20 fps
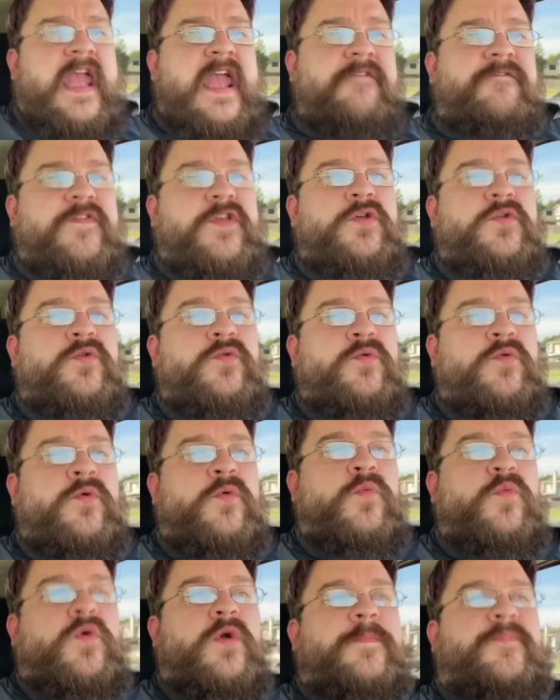If you
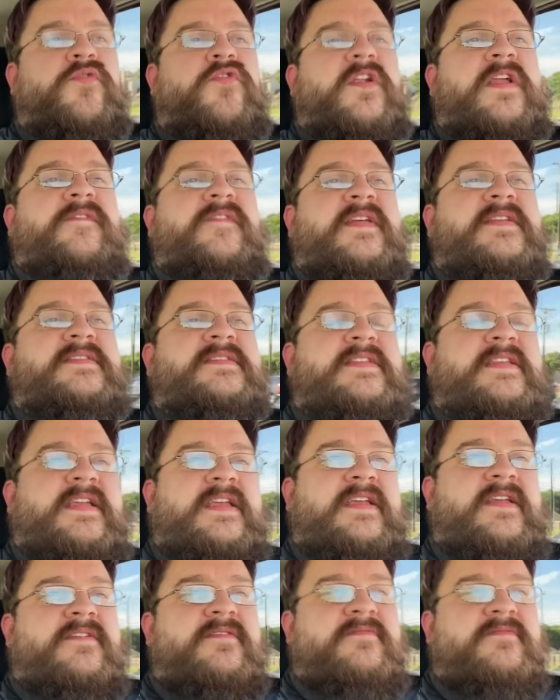were previously